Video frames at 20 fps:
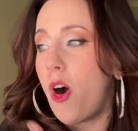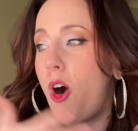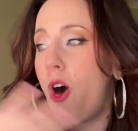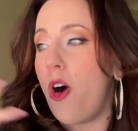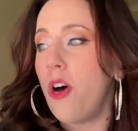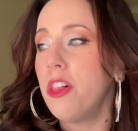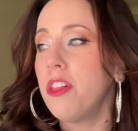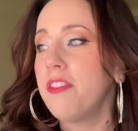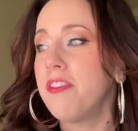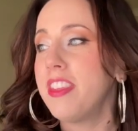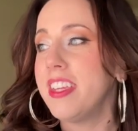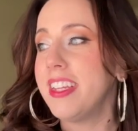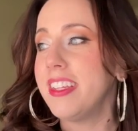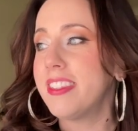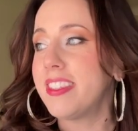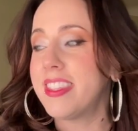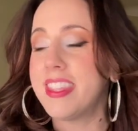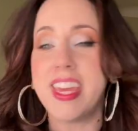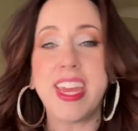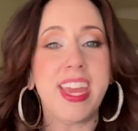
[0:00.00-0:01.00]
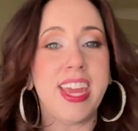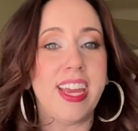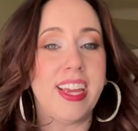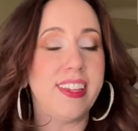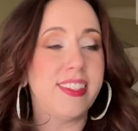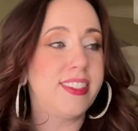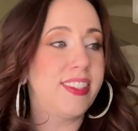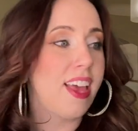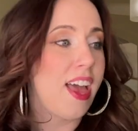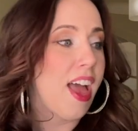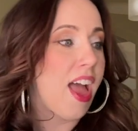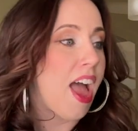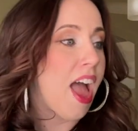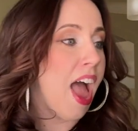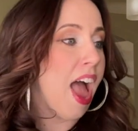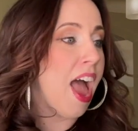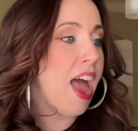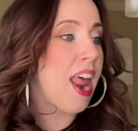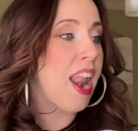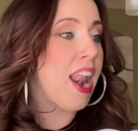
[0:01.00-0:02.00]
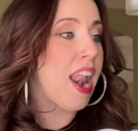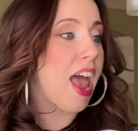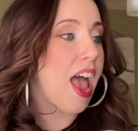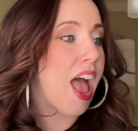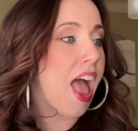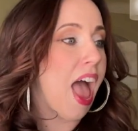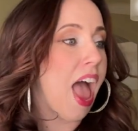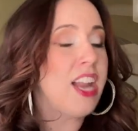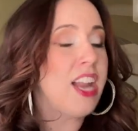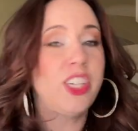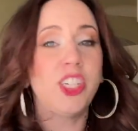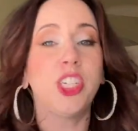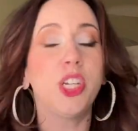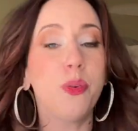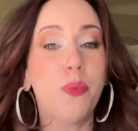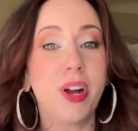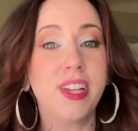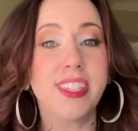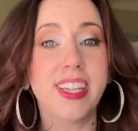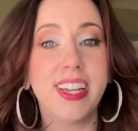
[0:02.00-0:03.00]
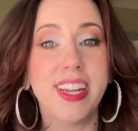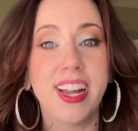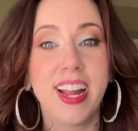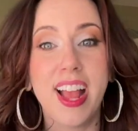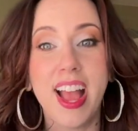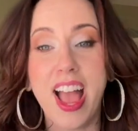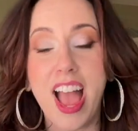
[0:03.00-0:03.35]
all of these things and she wasn't.